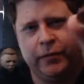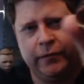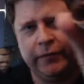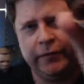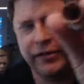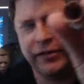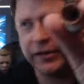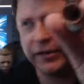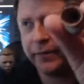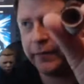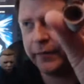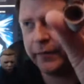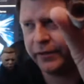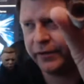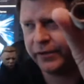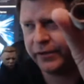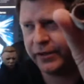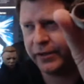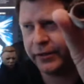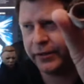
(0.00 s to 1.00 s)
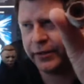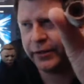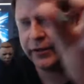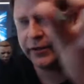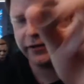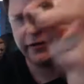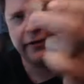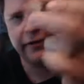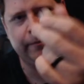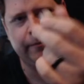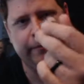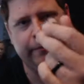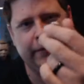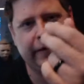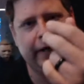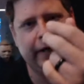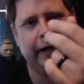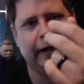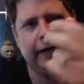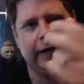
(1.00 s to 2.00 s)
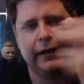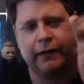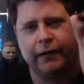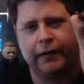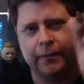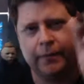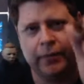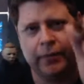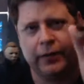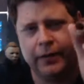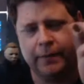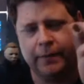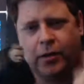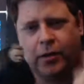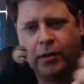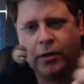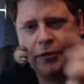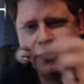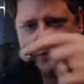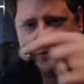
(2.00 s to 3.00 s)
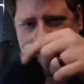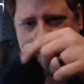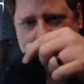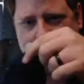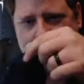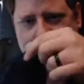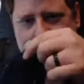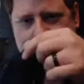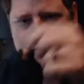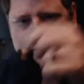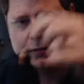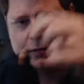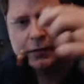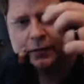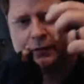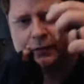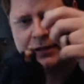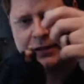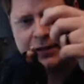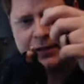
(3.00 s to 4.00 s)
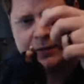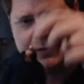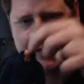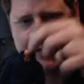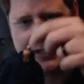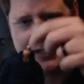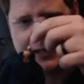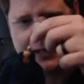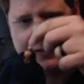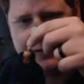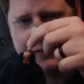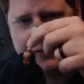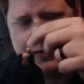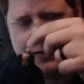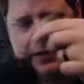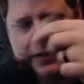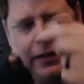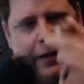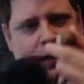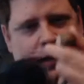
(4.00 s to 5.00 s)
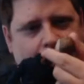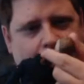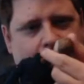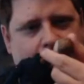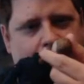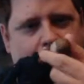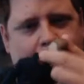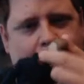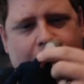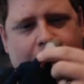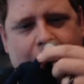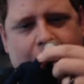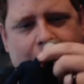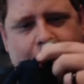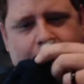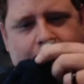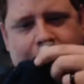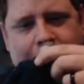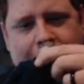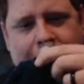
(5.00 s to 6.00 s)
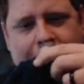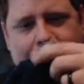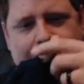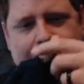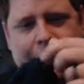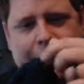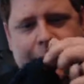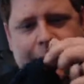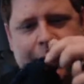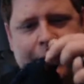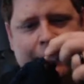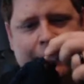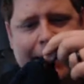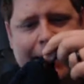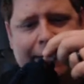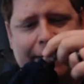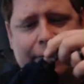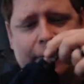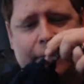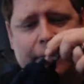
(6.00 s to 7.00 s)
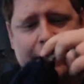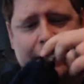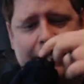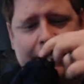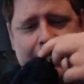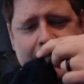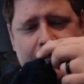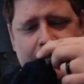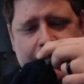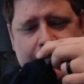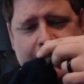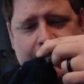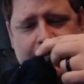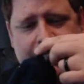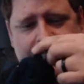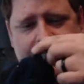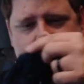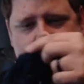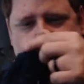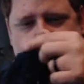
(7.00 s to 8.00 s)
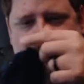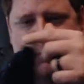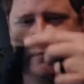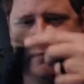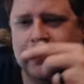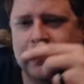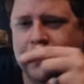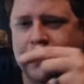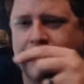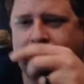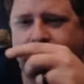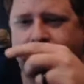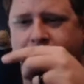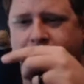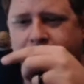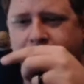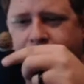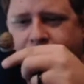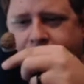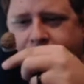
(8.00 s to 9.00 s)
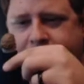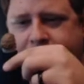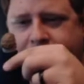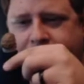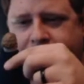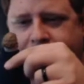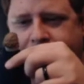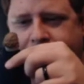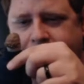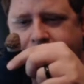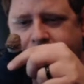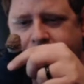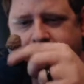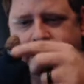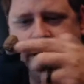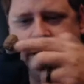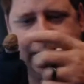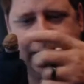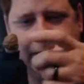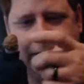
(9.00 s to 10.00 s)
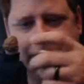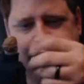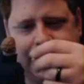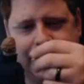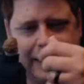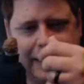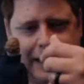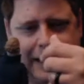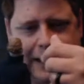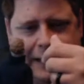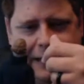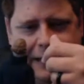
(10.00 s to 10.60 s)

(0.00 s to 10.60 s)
There's a thing in there. You put the ball joint, which is what that is. You don't have them on this, but you could just literally place it right there, and that's that.